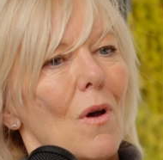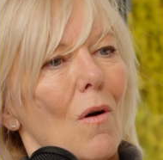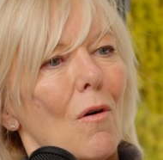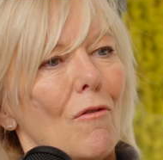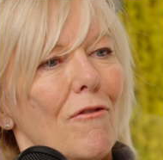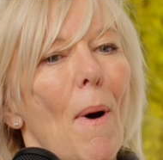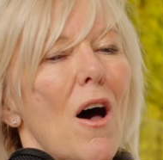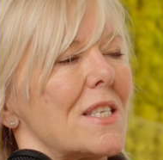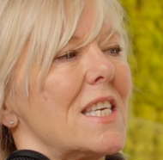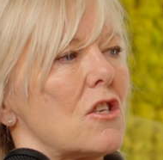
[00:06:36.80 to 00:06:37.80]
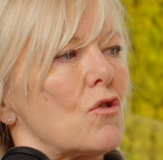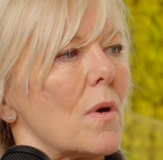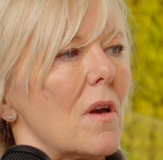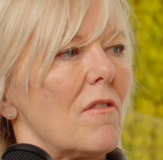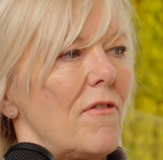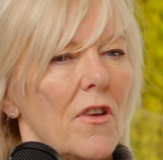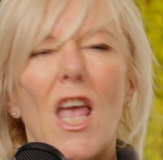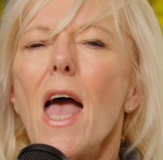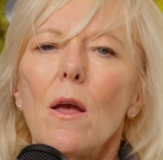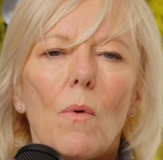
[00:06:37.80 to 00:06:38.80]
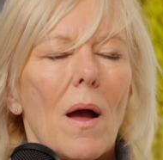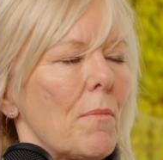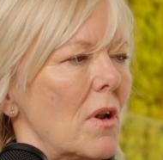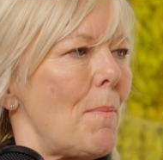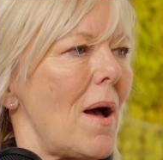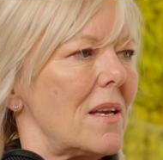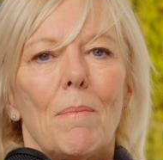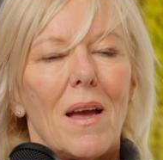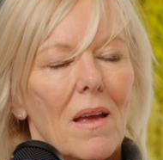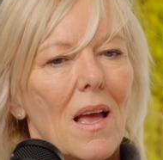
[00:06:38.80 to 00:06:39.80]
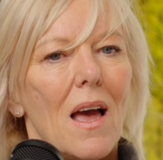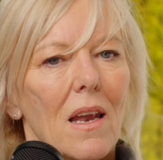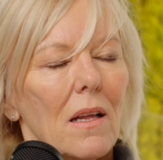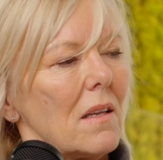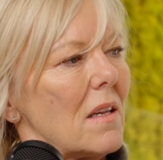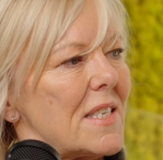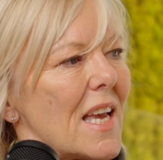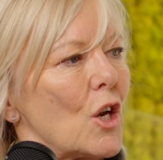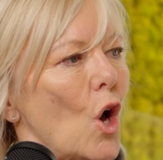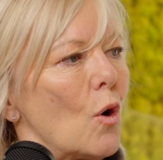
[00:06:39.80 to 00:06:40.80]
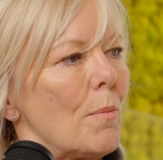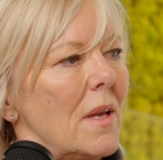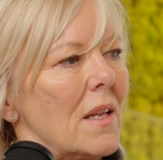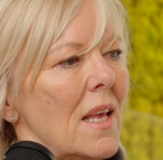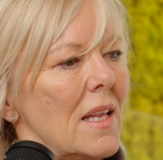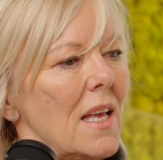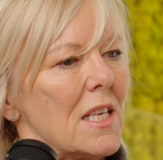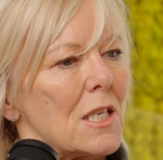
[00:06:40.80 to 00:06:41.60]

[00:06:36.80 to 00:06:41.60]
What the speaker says: of the past history of I'm going to buy my little second home in